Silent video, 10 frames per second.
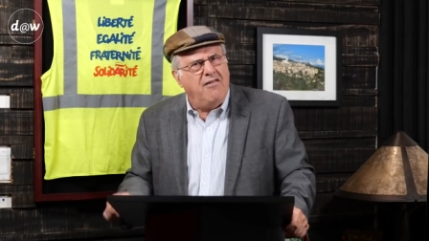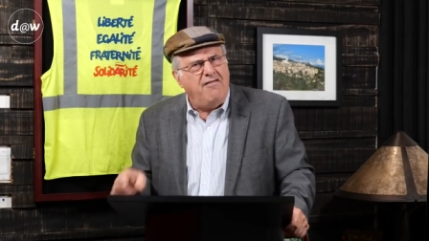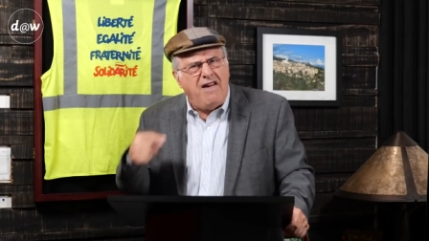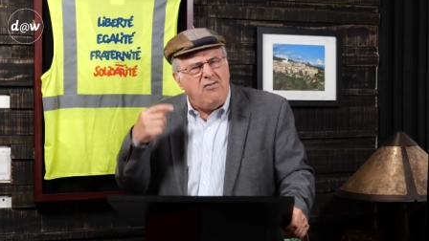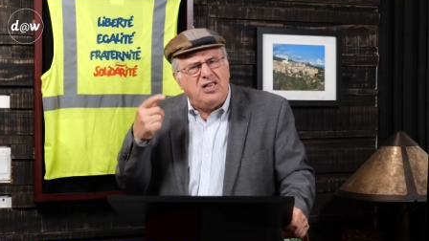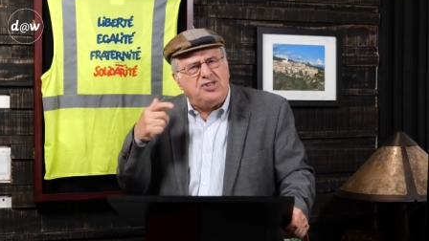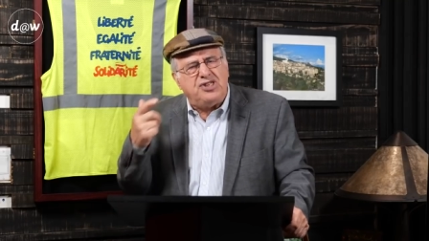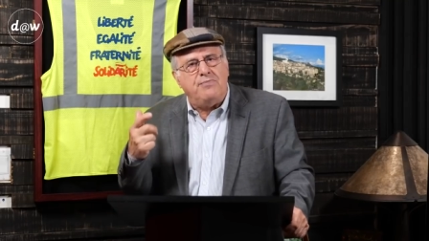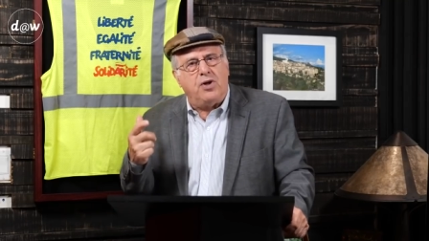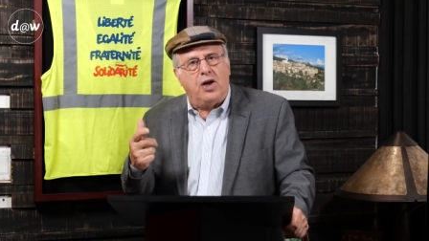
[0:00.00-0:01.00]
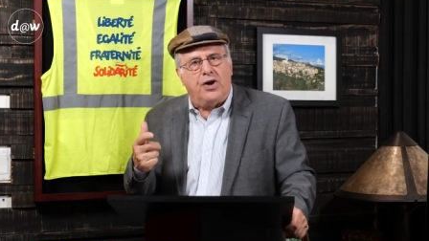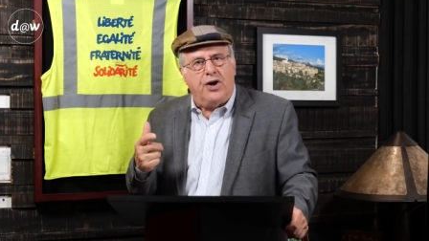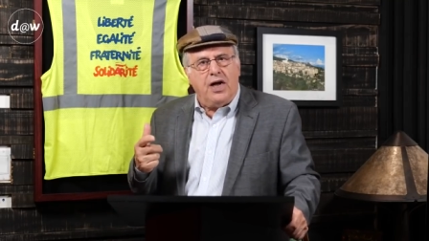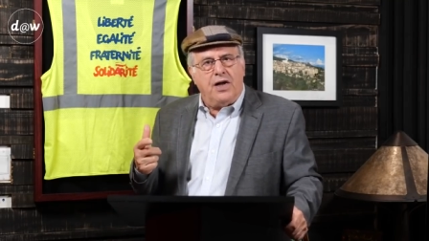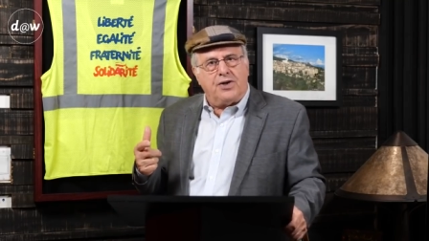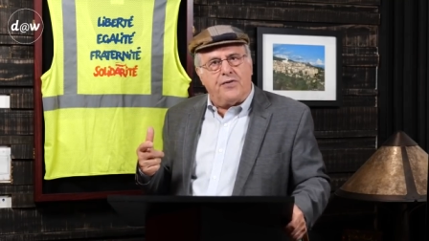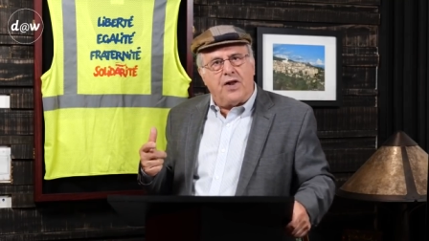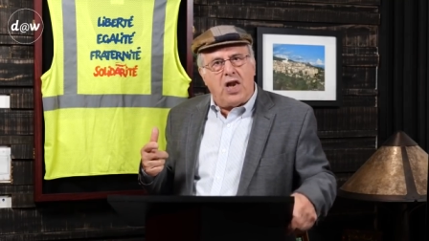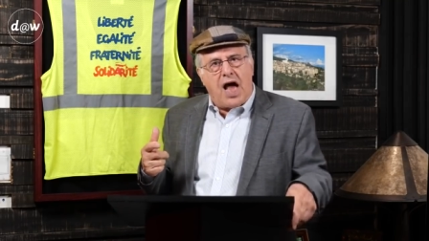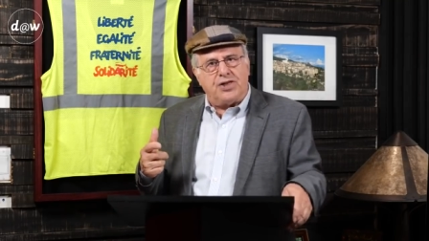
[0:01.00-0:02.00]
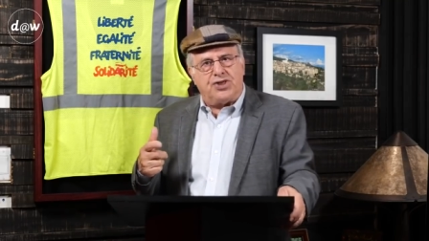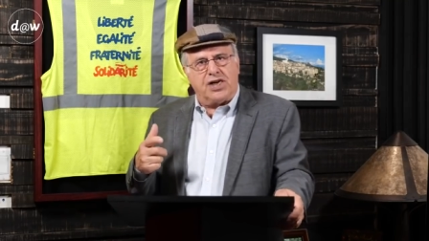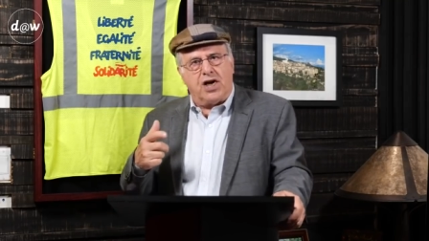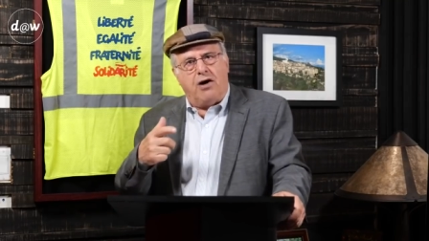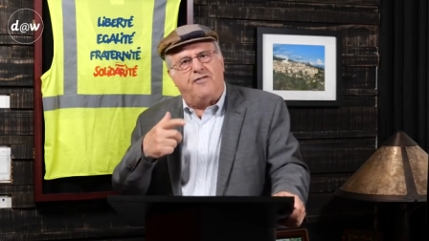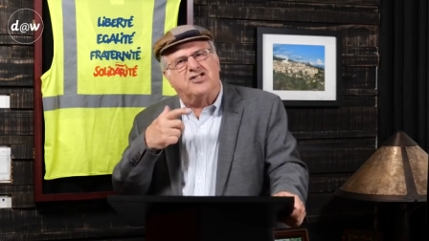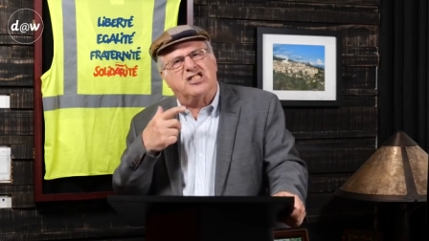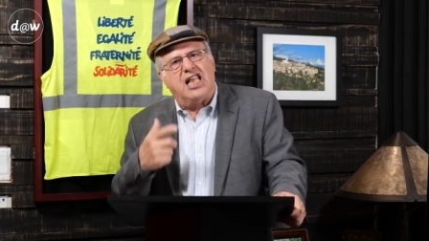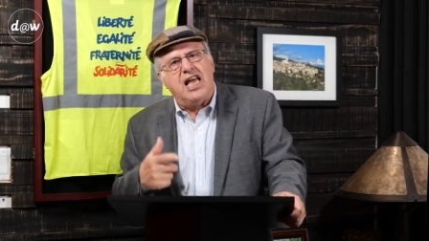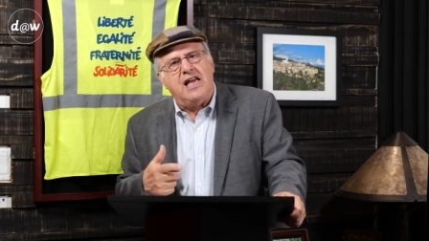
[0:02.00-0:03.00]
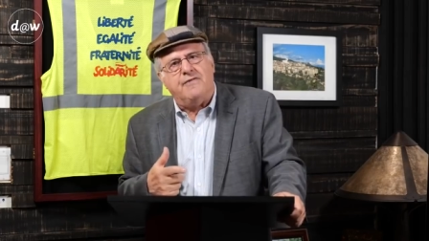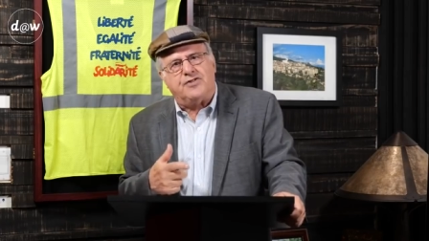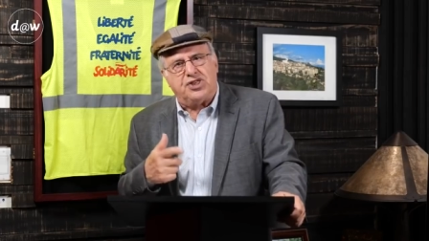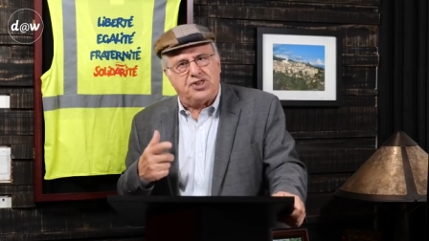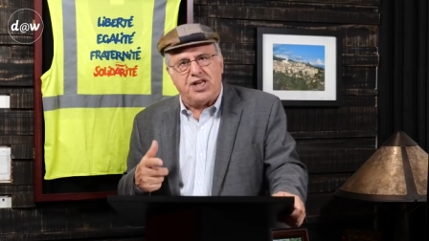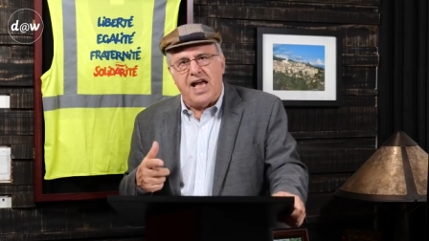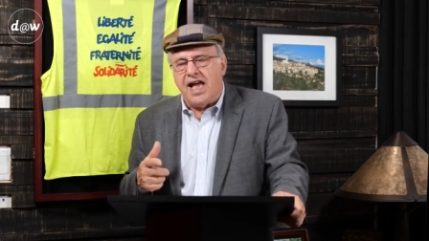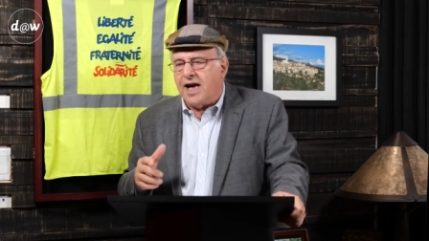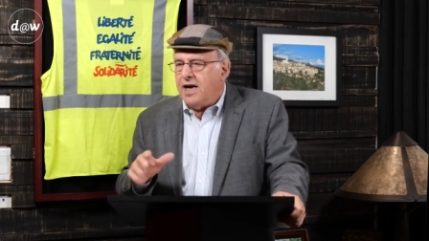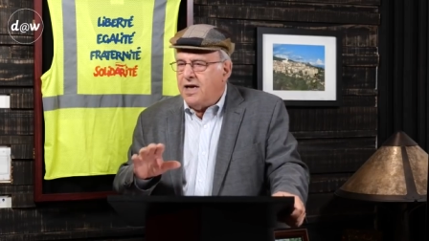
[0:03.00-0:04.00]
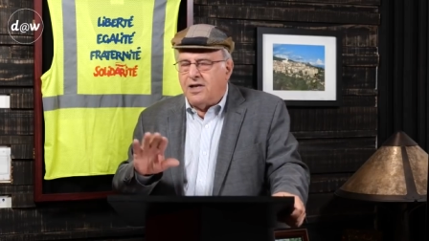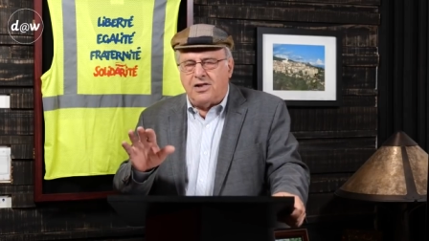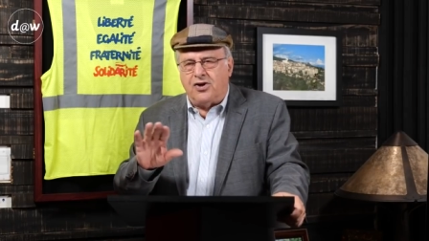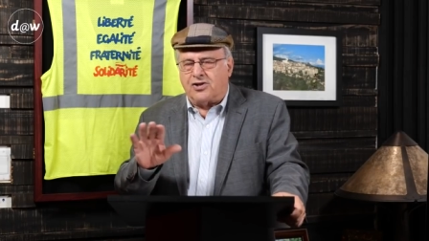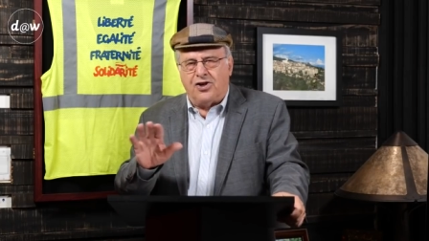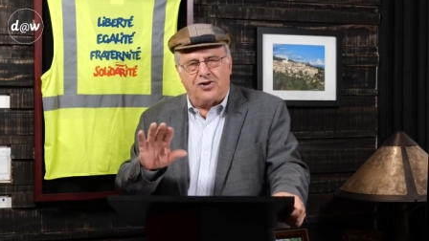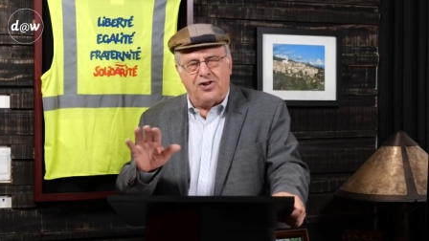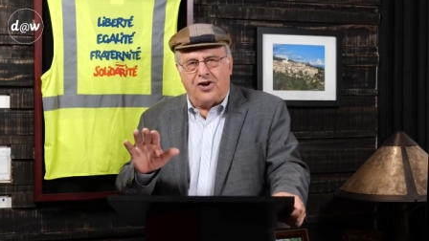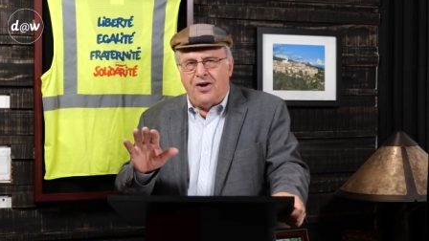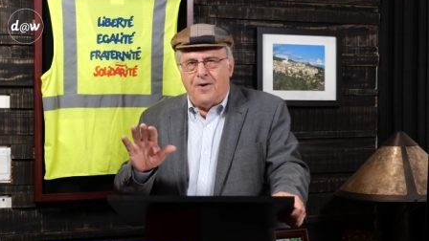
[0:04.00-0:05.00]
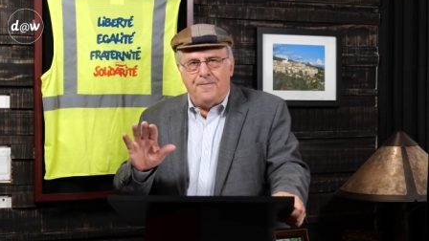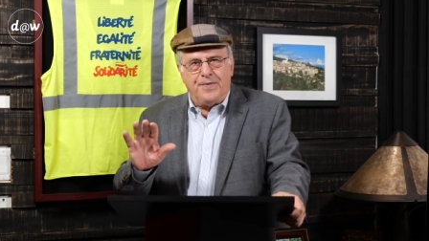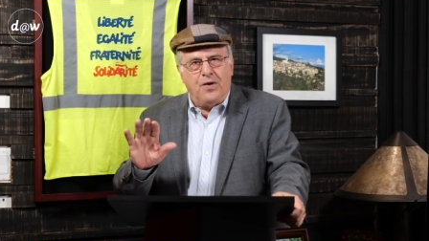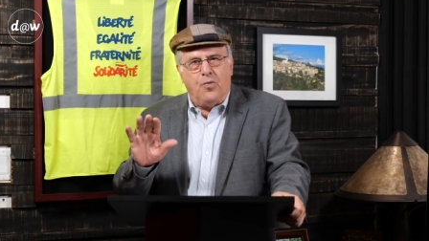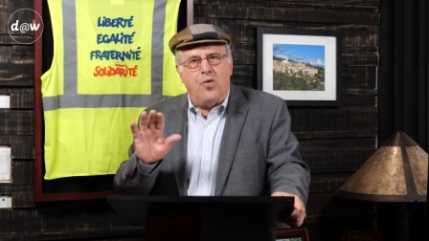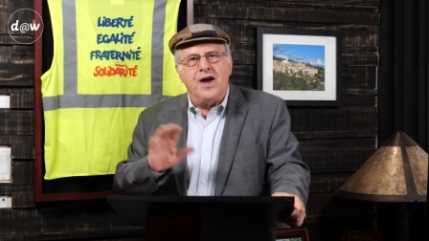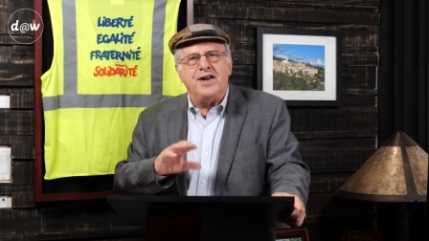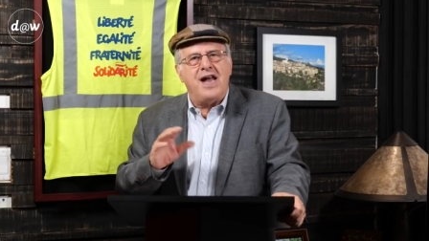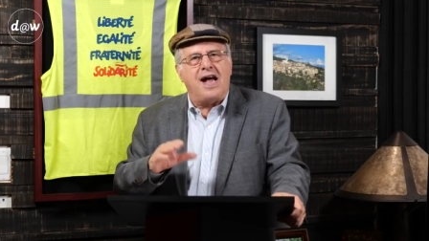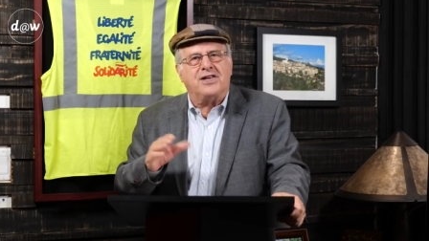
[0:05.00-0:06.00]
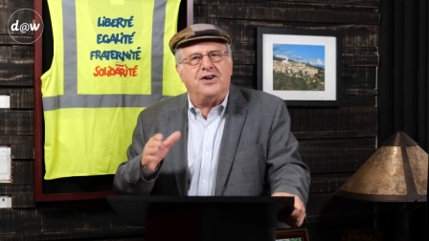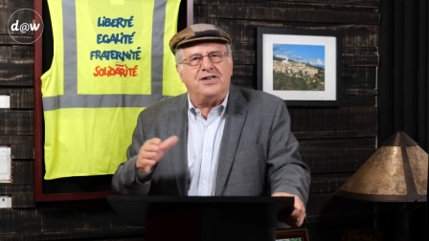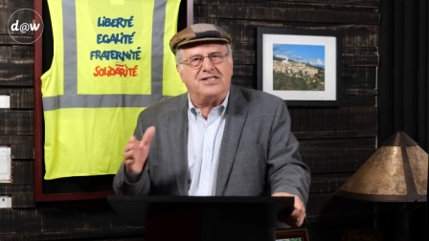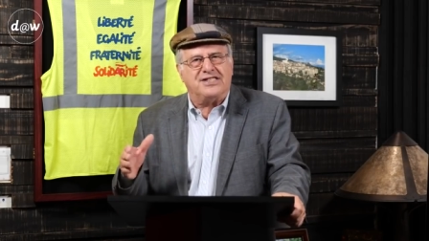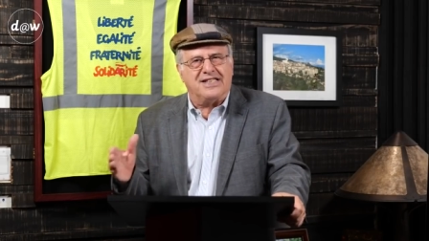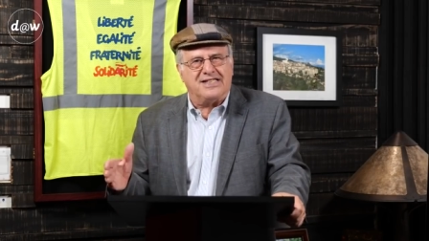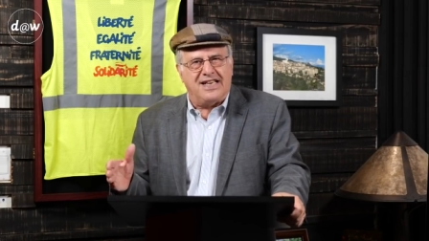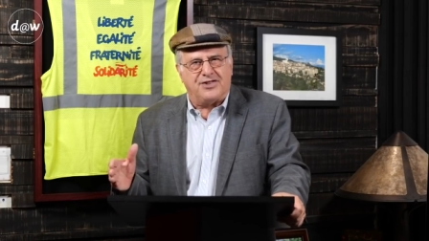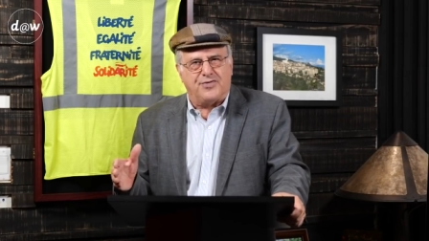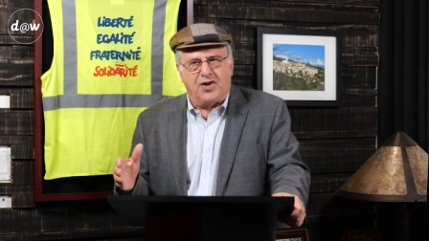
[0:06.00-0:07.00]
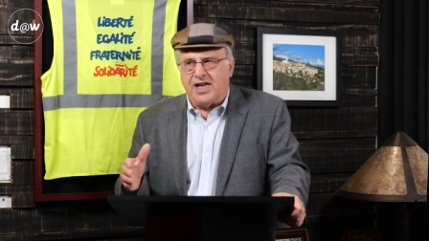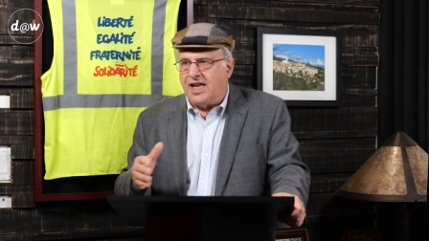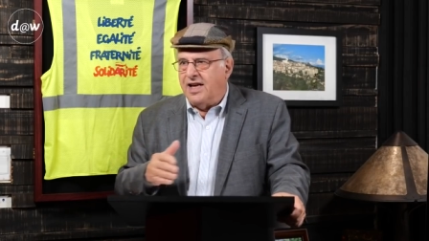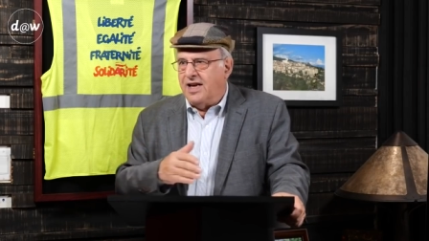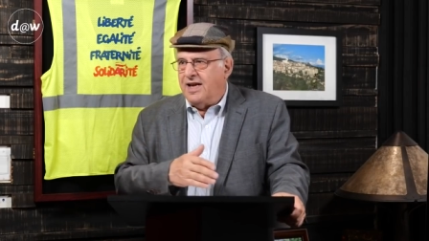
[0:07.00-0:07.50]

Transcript: Very similar to the logic of slaves saying, look, look, look, we're not going to successfully